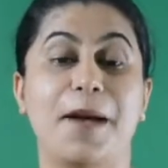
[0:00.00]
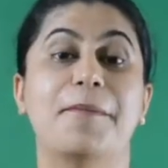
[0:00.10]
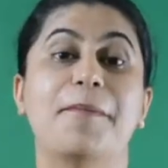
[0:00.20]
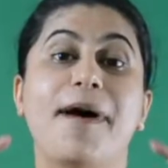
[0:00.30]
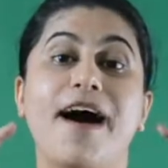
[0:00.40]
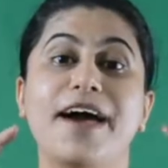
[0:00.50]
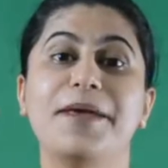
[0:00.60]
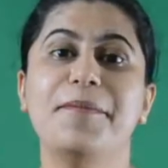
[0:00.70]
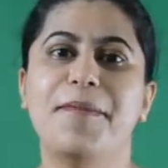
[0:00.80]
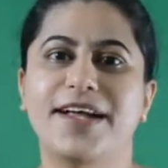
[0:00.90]
My
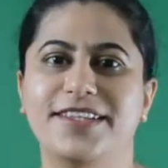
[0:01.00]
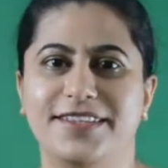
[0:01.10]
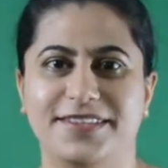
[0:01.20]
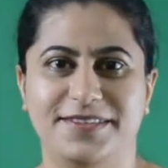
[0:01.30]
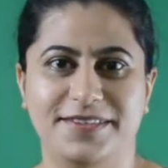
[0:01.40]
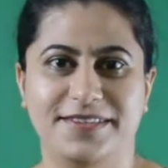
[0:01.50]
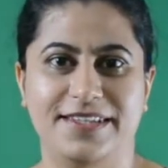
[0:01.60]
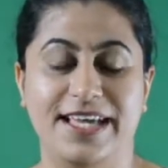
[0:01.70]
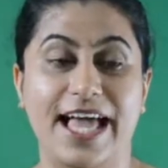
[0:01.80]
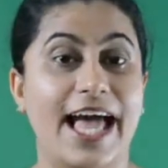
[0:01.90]
Mother,
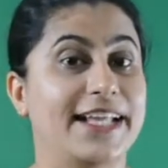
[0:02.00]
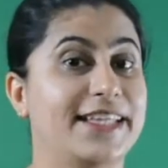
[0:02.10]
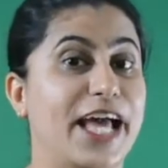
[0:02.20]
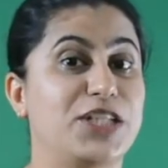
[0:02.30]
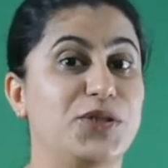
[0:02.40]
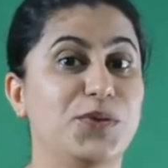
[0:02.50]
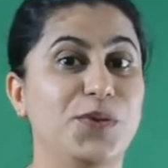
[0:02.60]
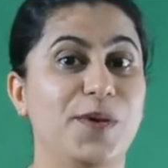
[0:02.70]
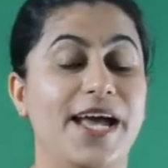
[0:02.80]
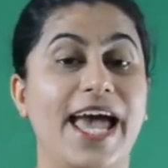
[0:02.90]
and that too